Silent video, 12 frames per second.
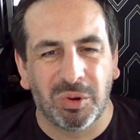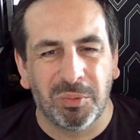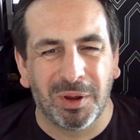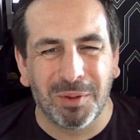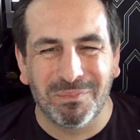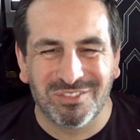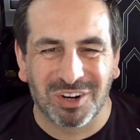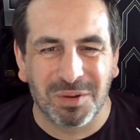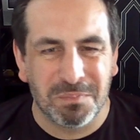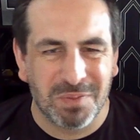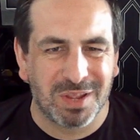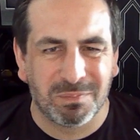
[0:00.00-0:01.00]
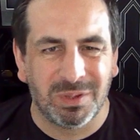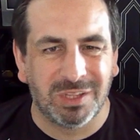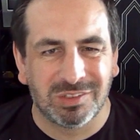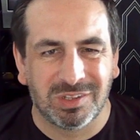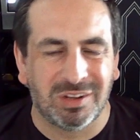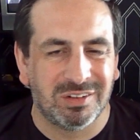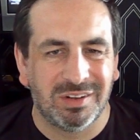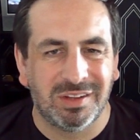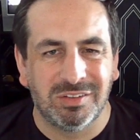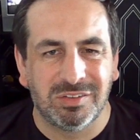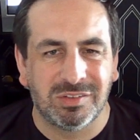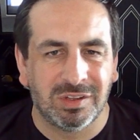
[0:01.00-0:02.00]
so I might try and pick bits
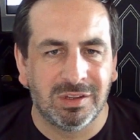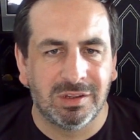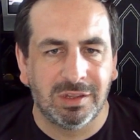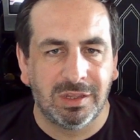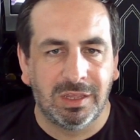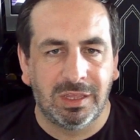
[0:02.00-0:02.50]
that